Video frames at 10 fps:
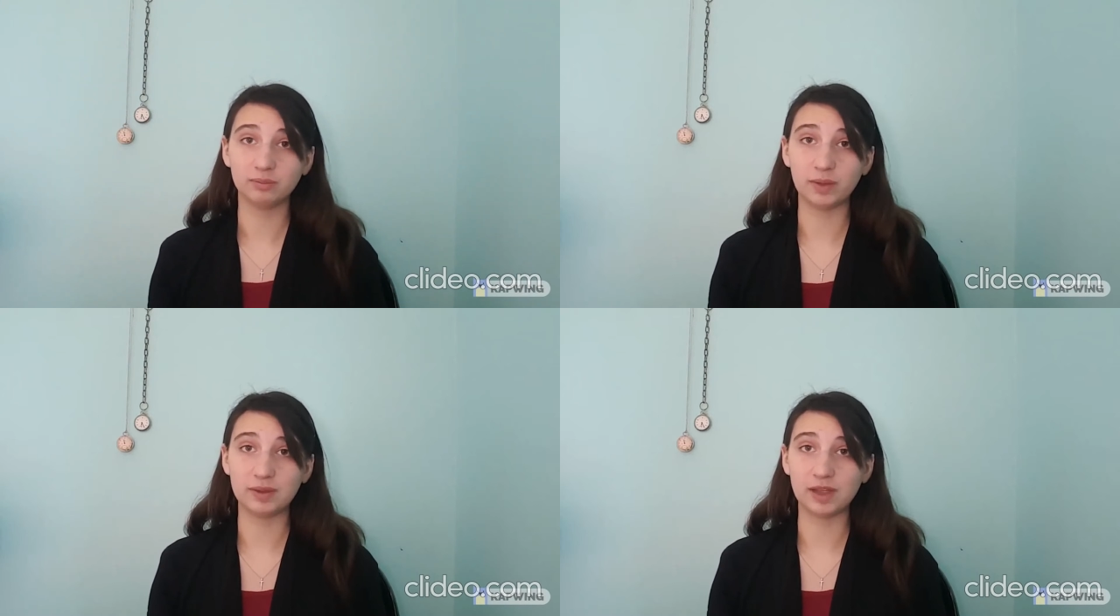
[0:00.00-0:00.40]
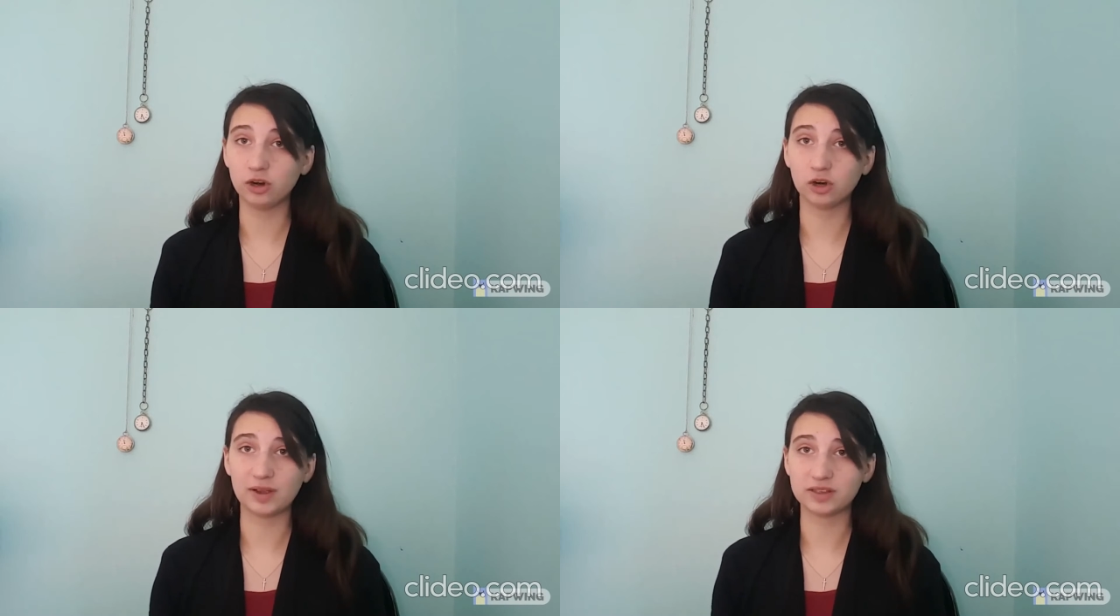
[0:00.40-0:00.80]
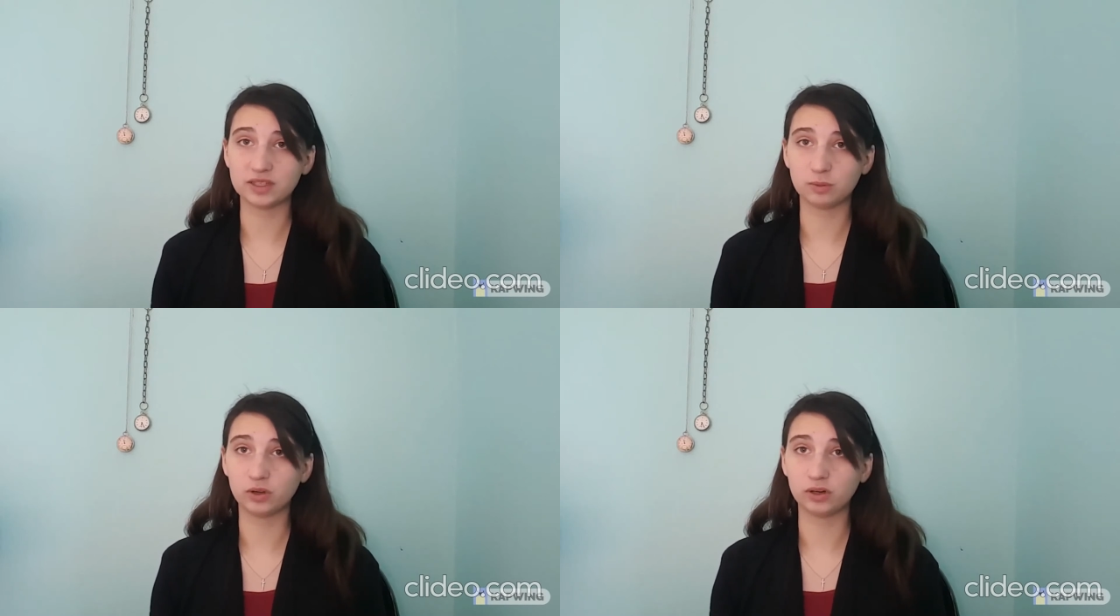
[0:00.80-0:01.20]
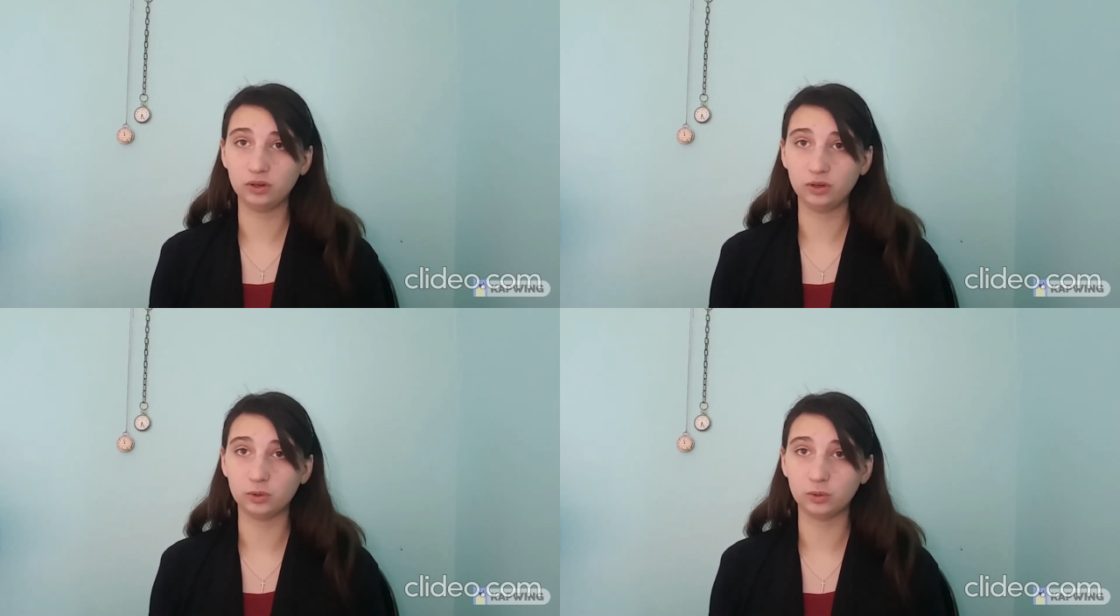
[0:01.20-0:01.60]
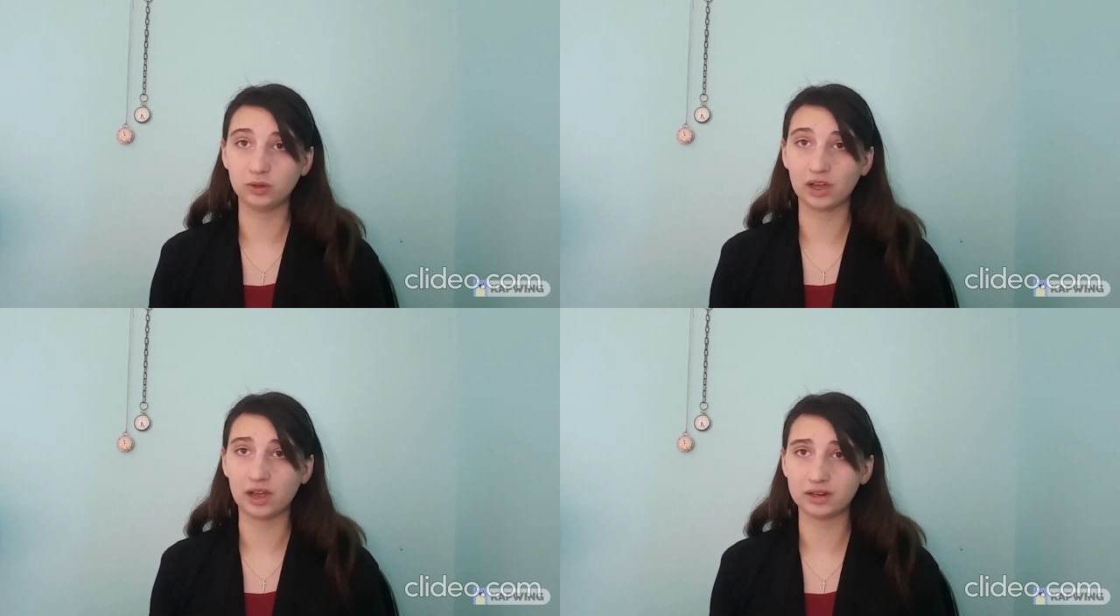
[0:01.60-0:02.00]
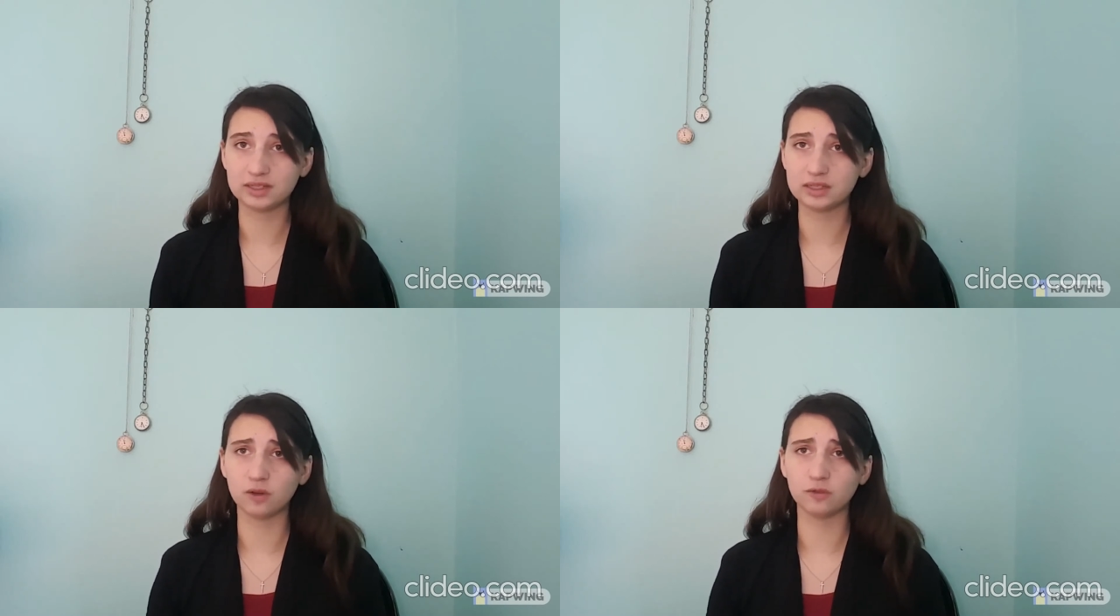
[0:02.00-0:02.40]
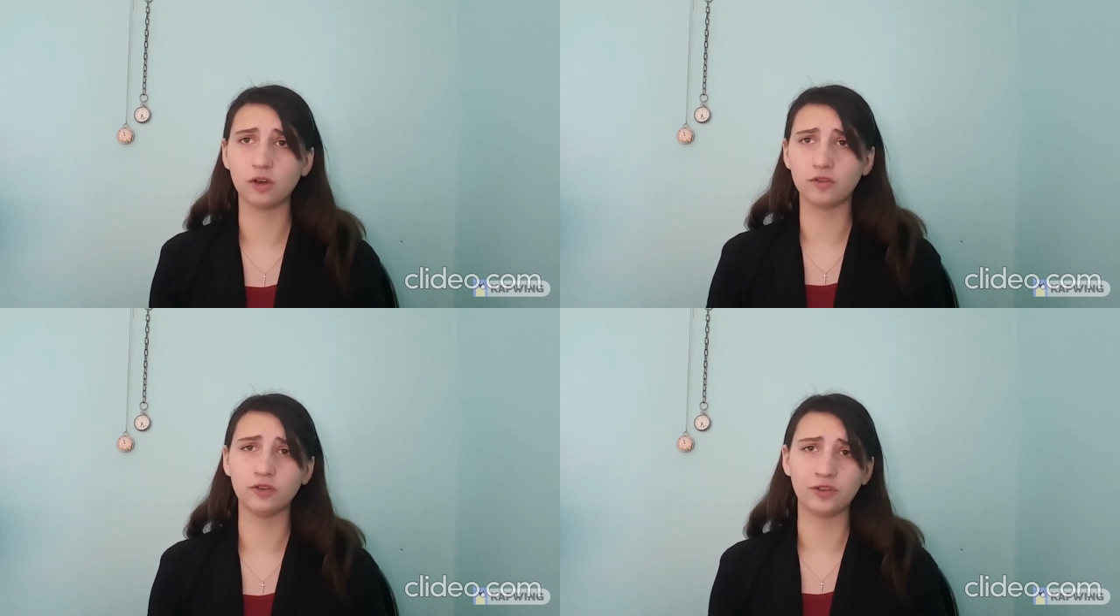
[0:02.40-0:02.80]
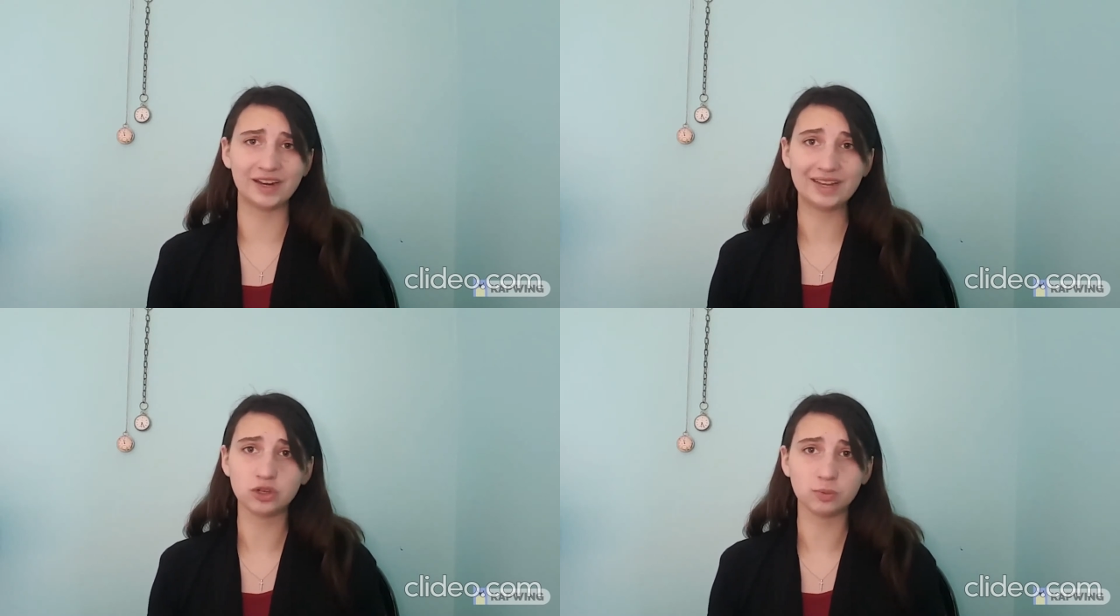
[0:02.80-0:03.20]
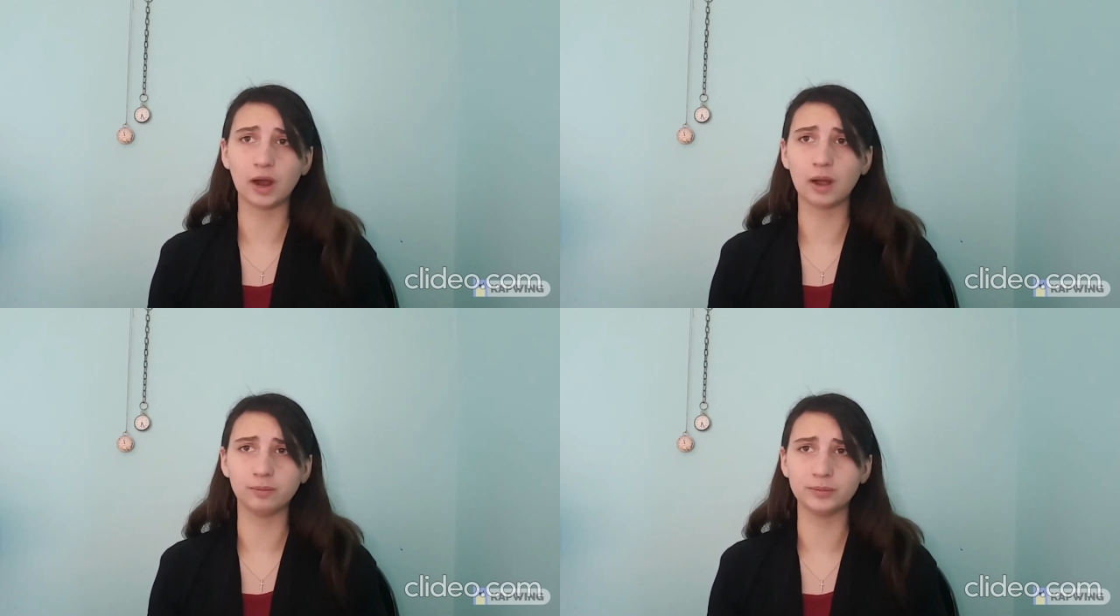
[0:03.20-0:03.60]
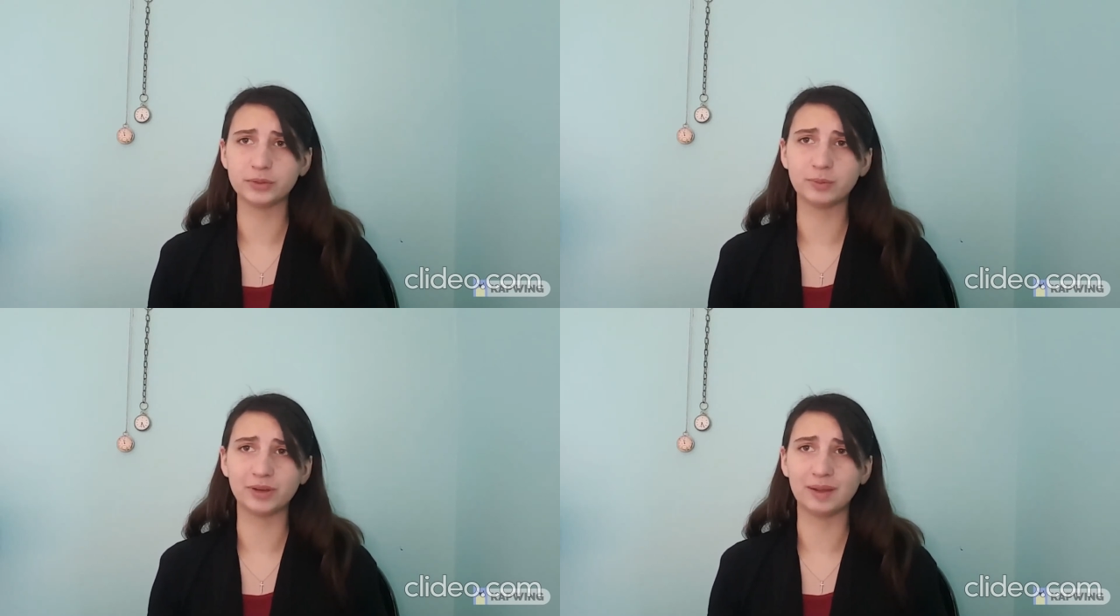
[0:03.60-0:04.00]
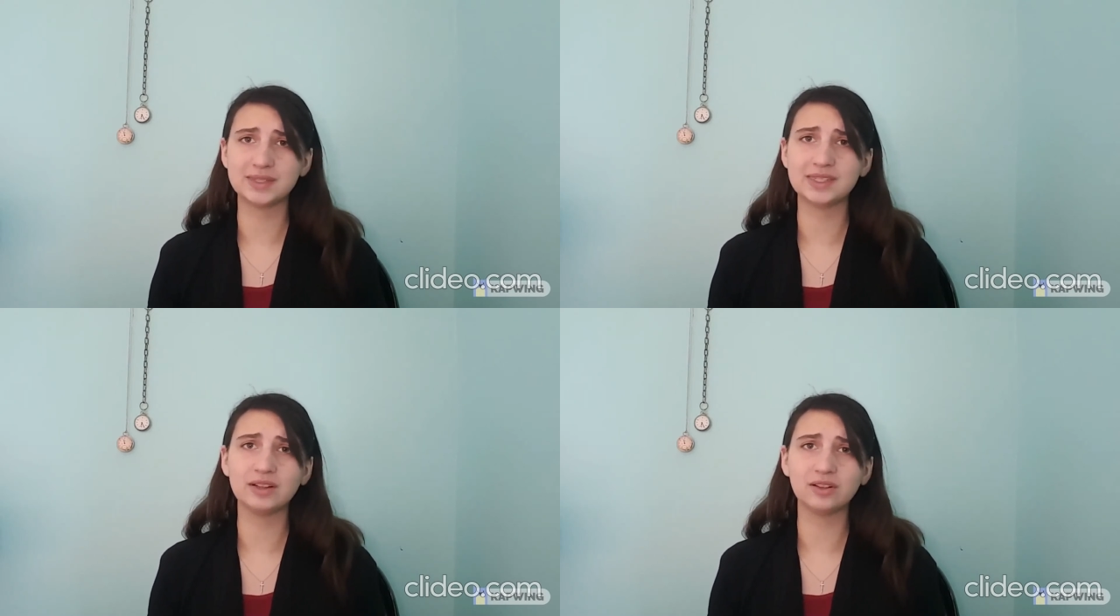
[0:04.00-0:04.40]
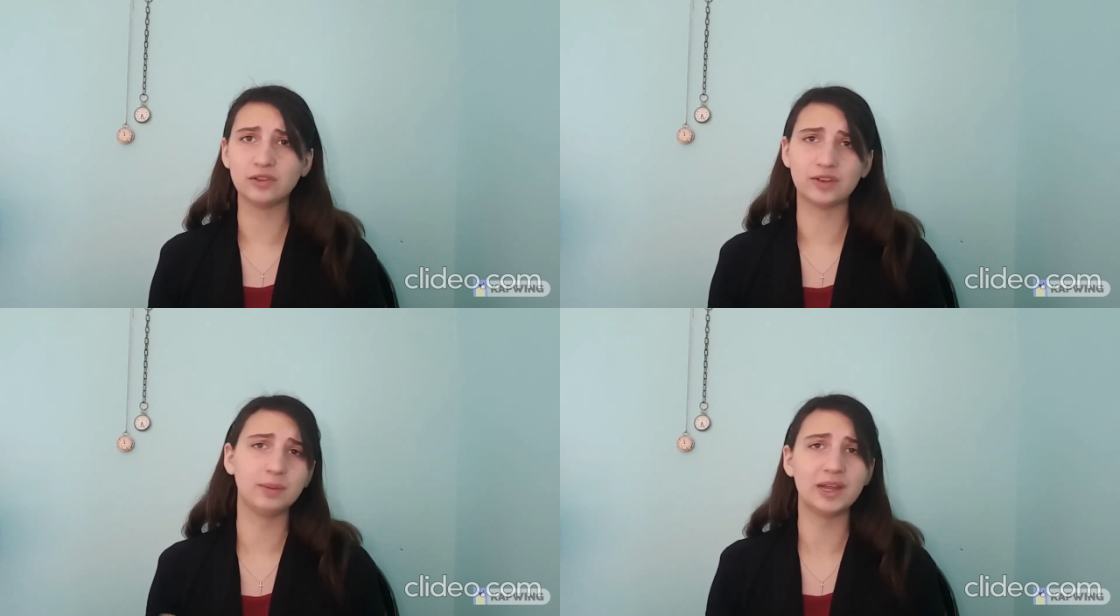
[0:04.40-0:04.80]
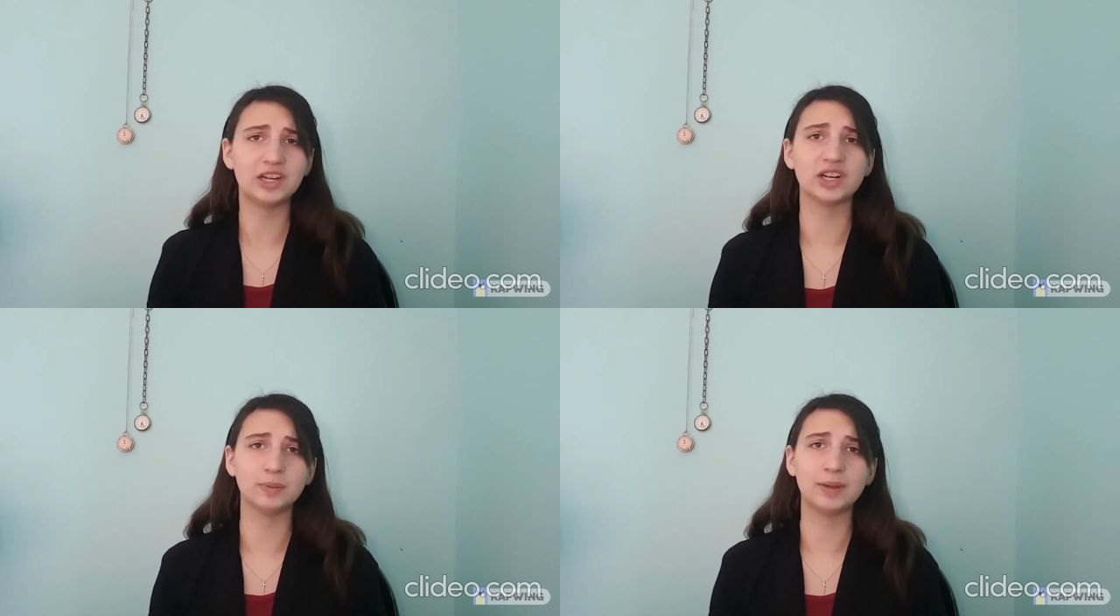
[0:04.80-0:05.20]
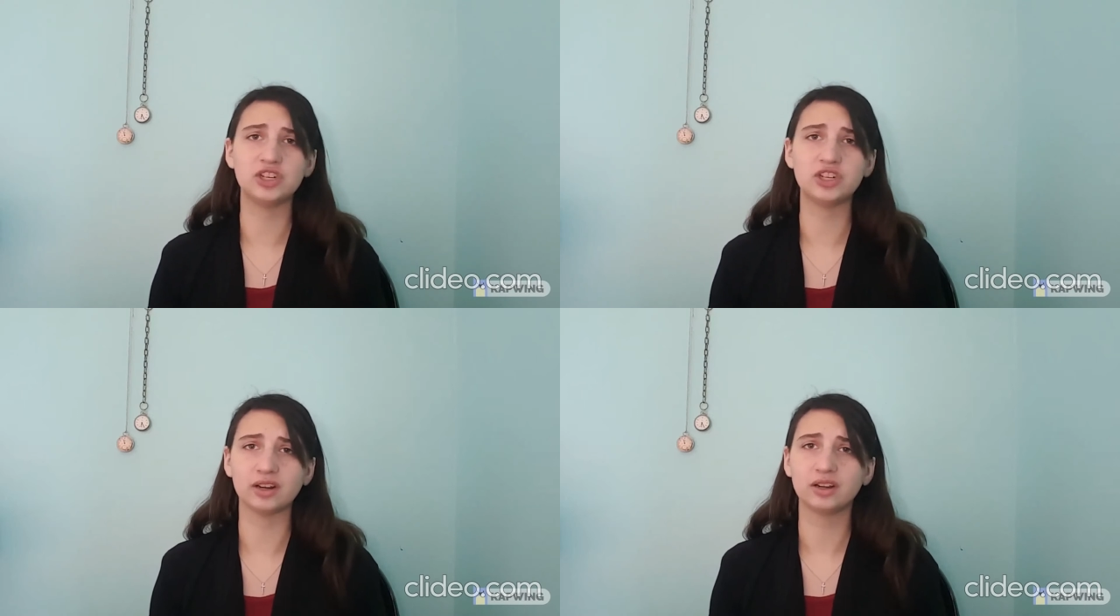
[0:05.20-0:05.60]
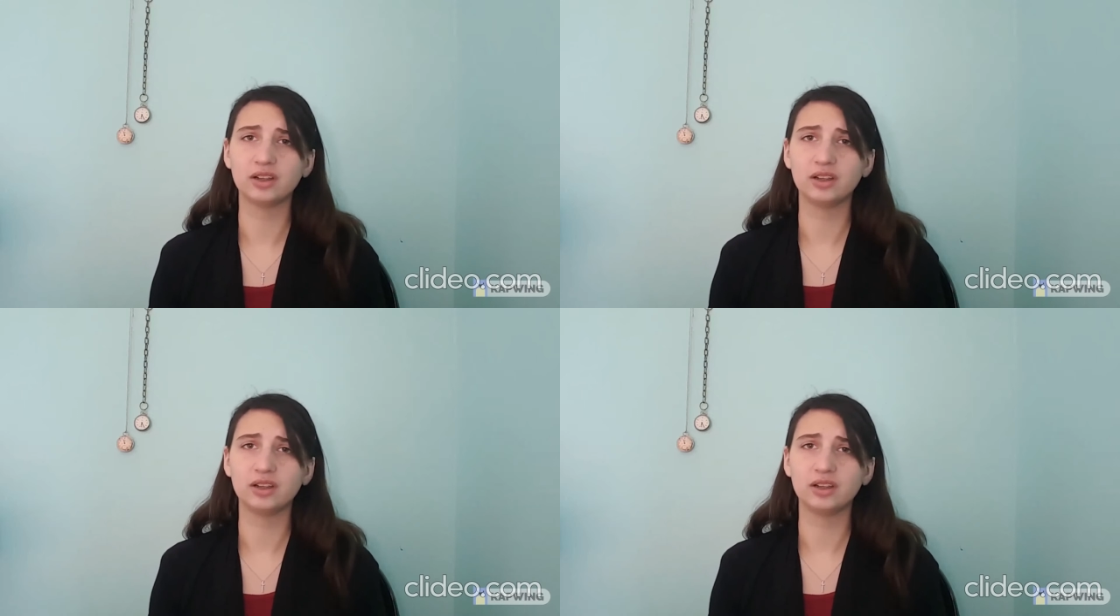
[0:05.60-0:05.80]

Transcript: Maybe I heard about someone who God solved all of their financial problems, but I'm still living paycheck to paycheck.